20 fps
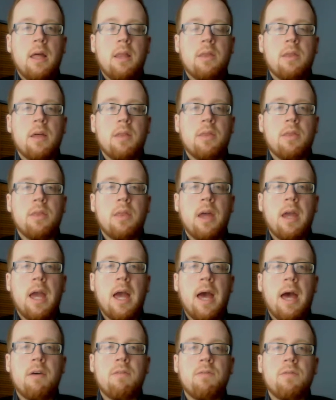that they
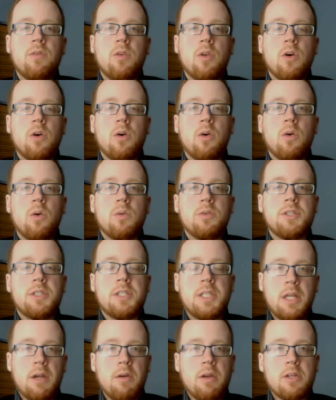have no
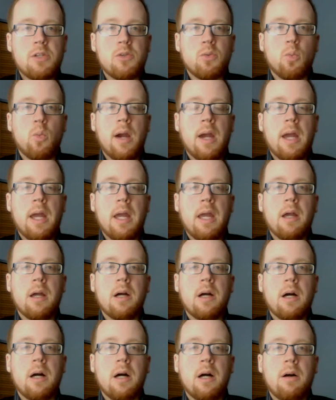serious
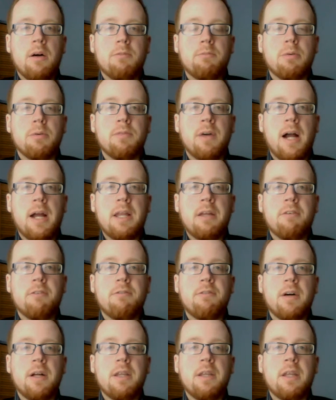way of providing
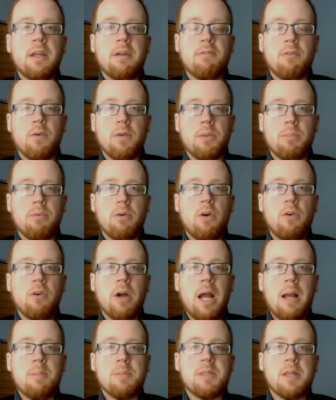funding for the
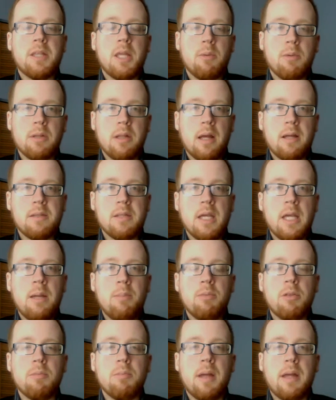programs that they would like to
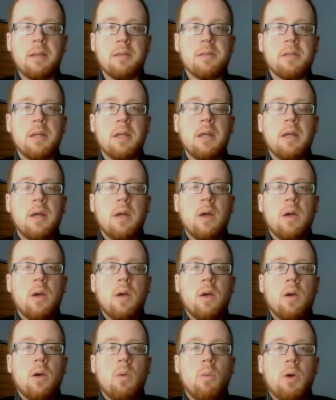implement,
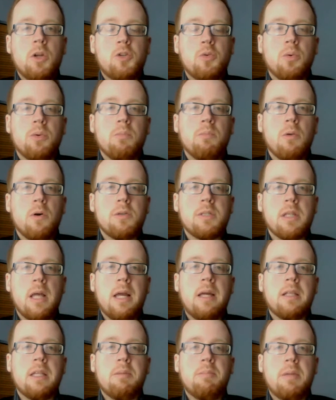which would most
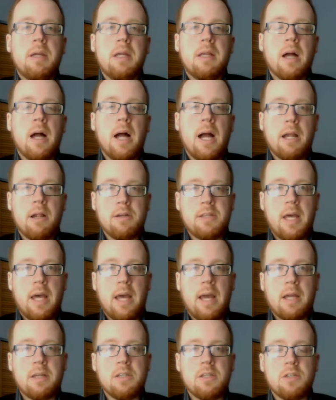likely mean higher
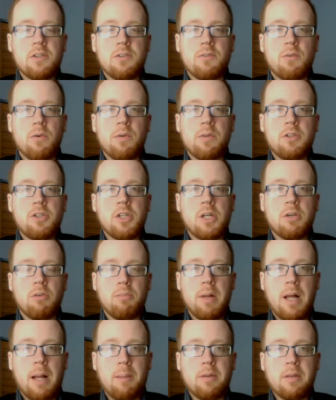taxes for the general
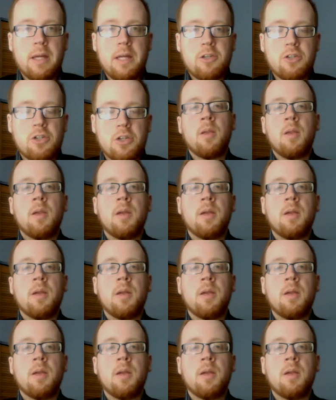population.